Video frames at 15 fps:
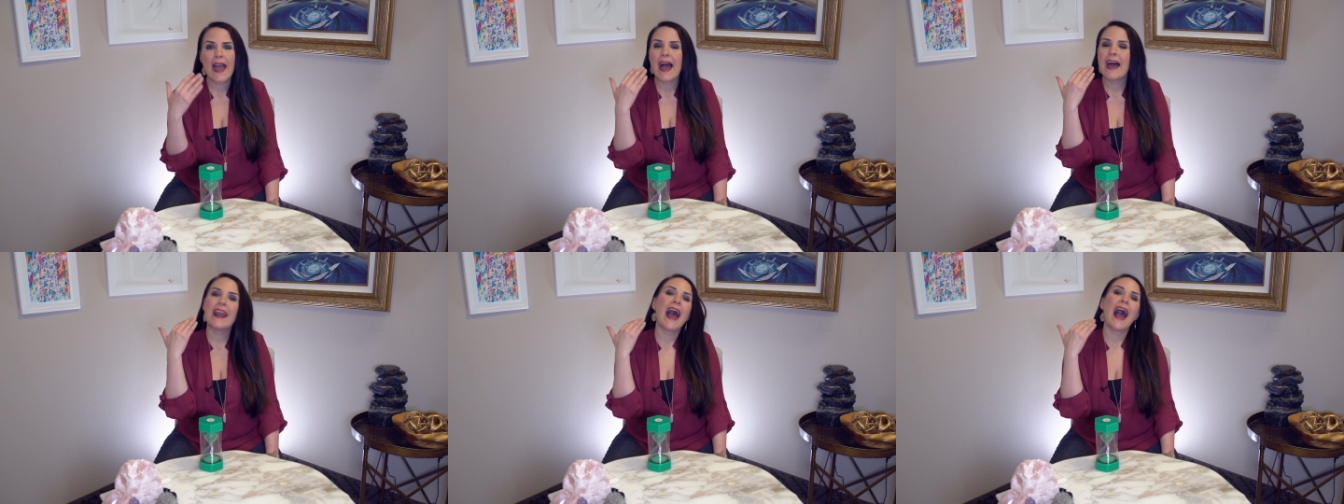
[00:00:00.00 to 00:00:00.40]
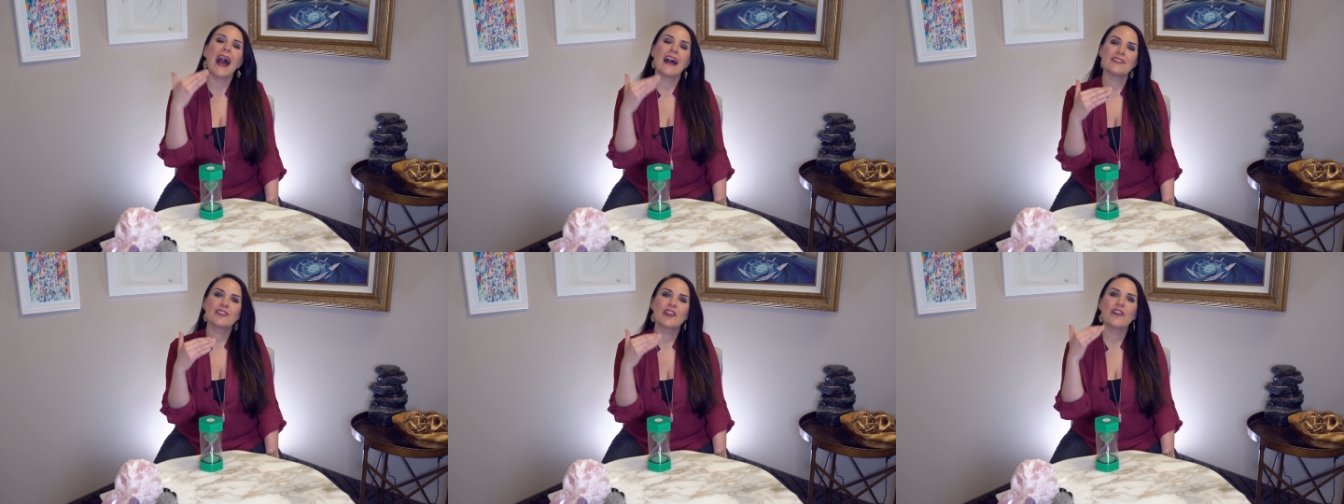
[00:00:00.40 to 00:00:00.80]
and
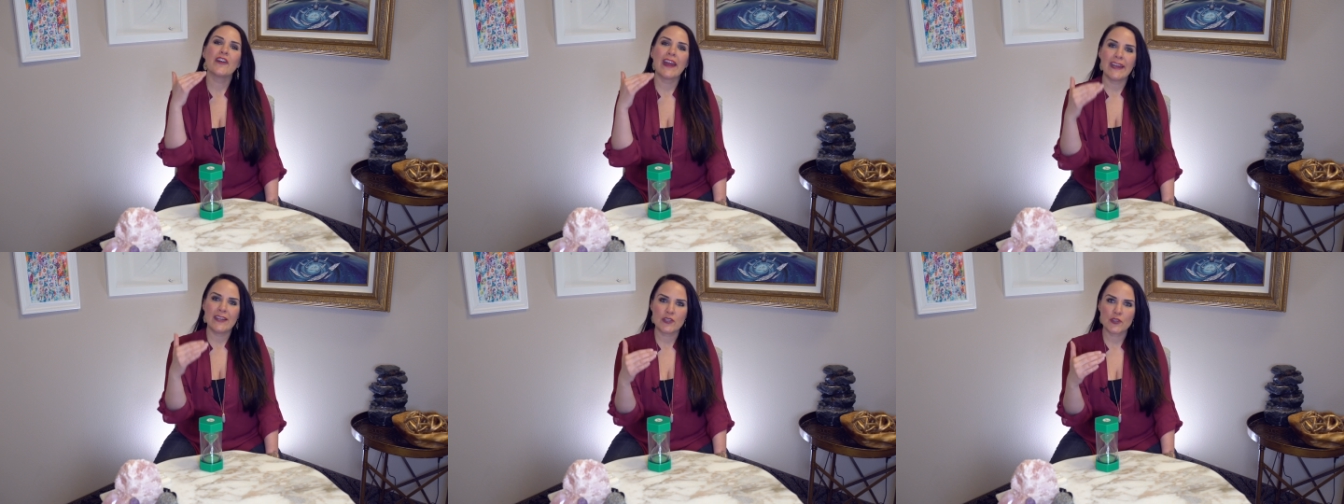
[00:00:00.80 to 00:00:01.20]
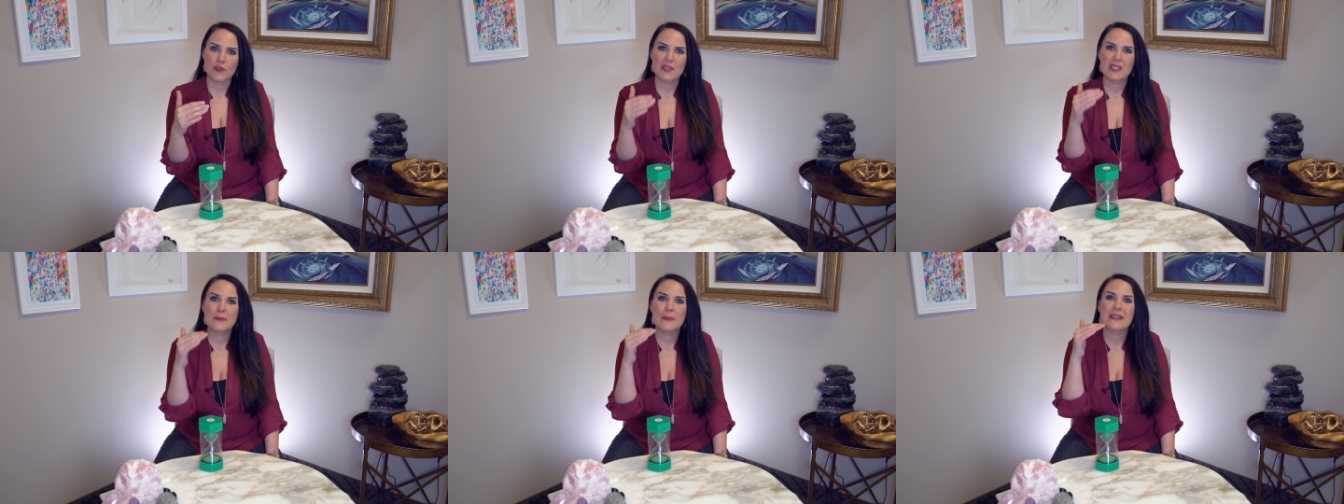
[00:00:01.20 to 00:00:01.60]
ask your
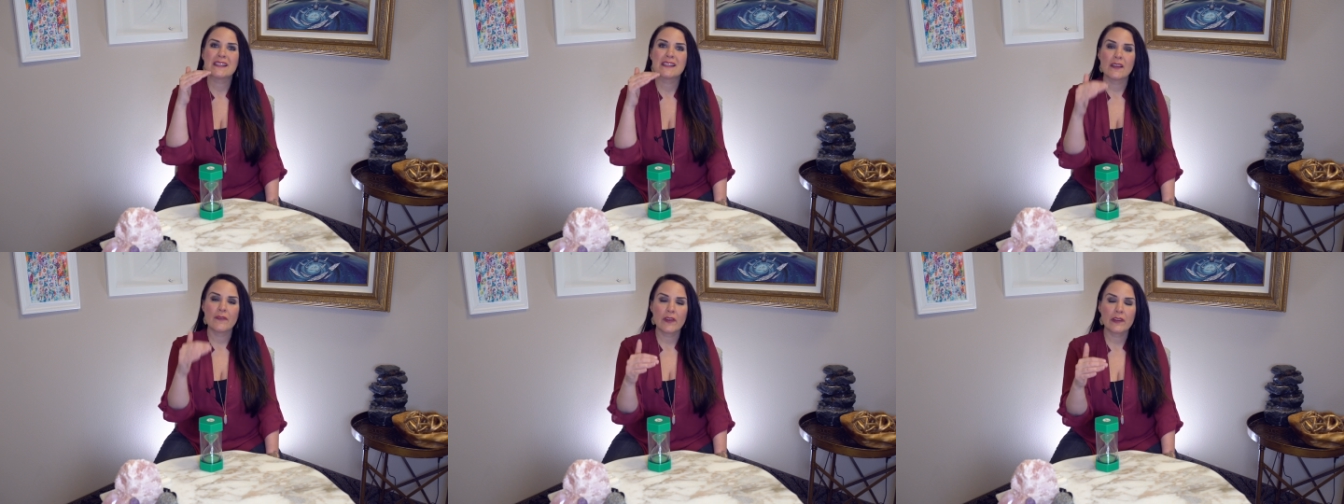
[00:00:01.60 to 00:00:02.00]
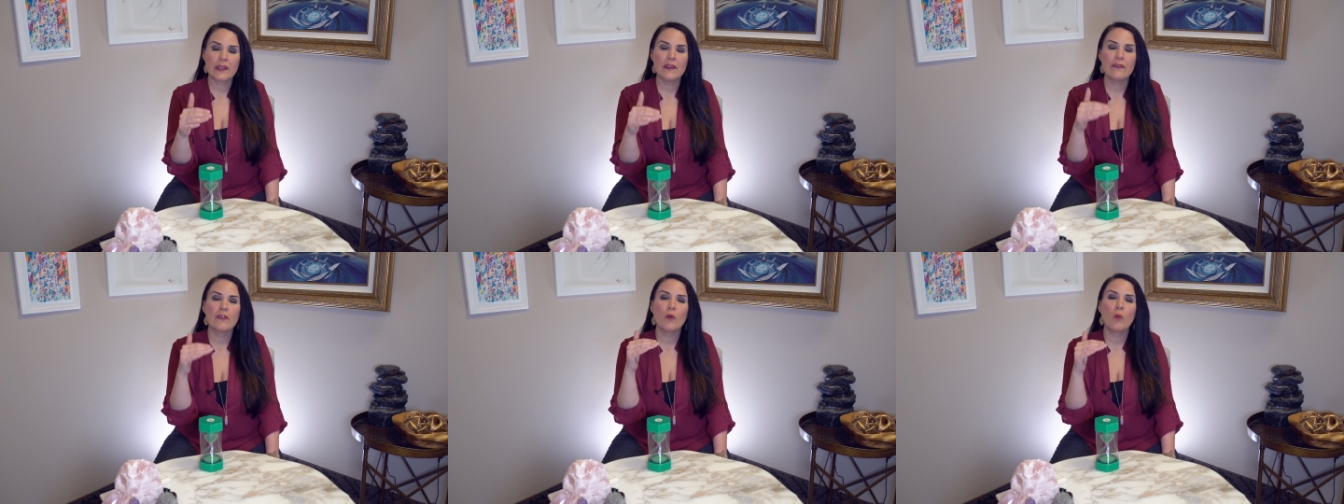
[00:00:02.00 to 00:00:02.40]
angels
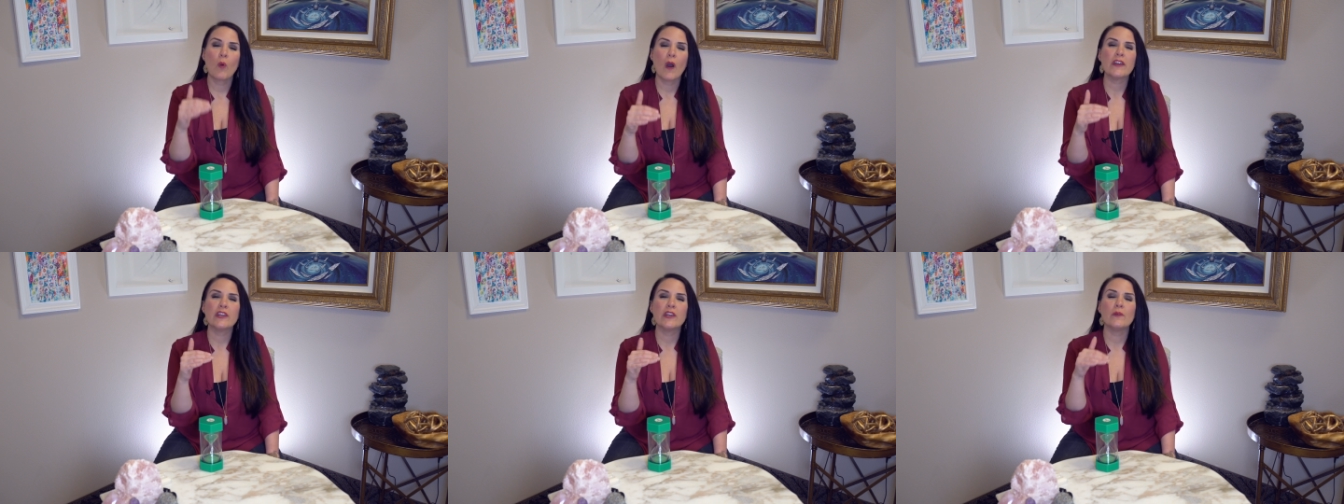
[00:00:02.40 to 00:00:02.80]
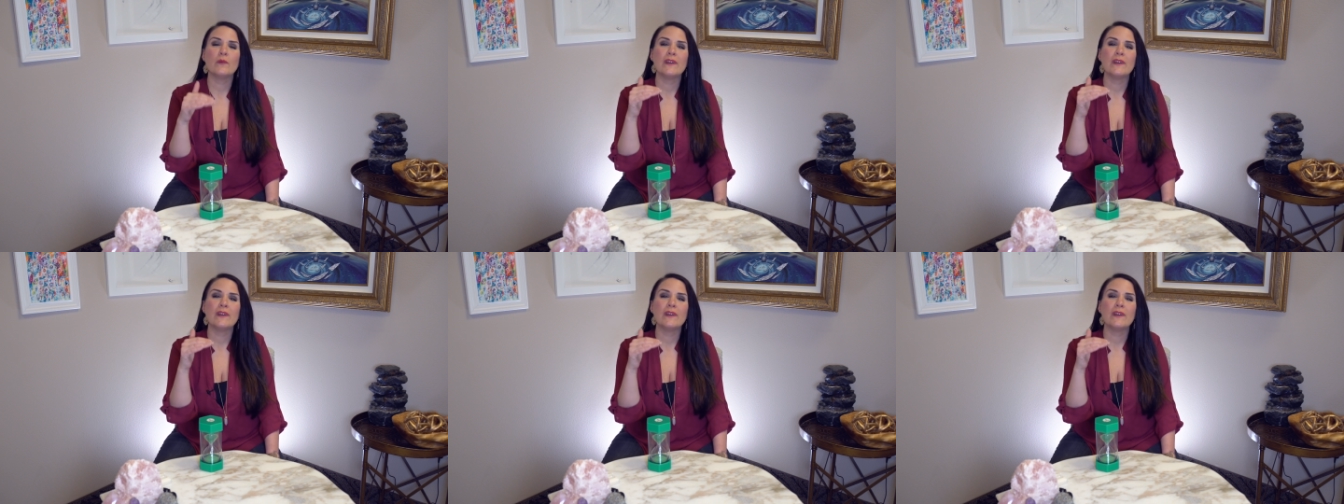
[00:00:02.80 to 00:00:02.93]
specifically for what you